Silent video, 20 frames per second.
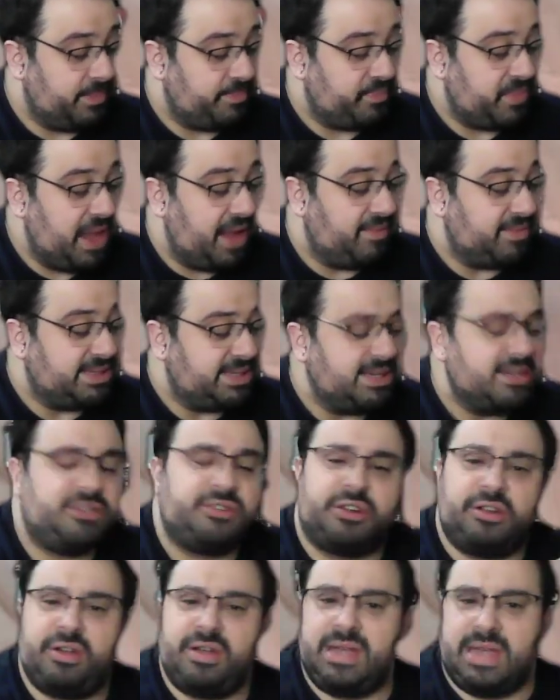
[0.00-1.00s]
Haven't seen
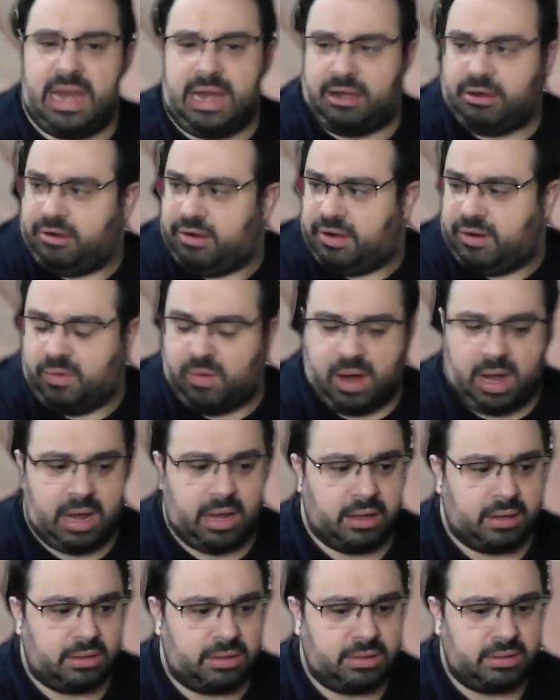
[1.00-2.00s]
Turtonator in a
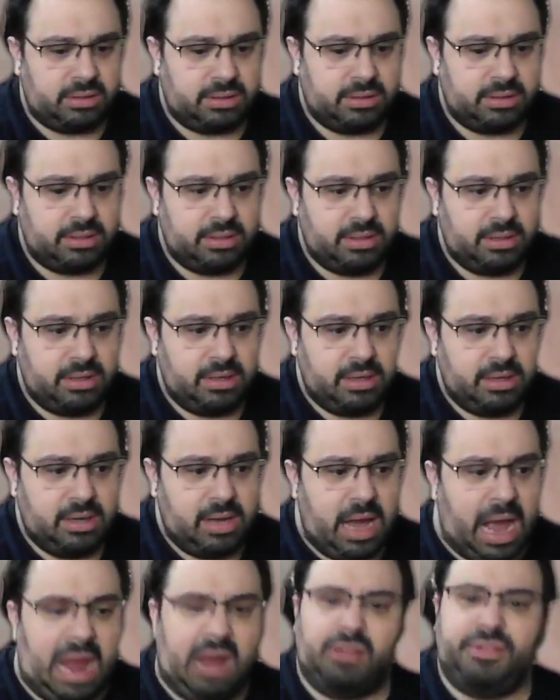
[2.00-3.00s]
while.
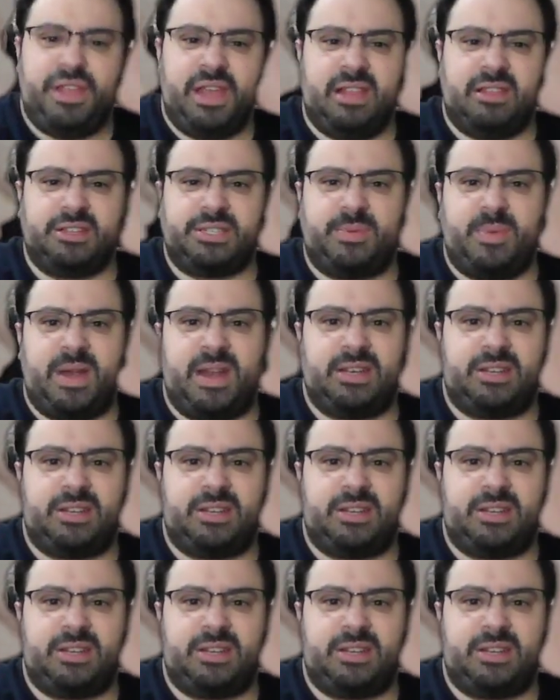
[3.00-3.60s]
I don't think there's been a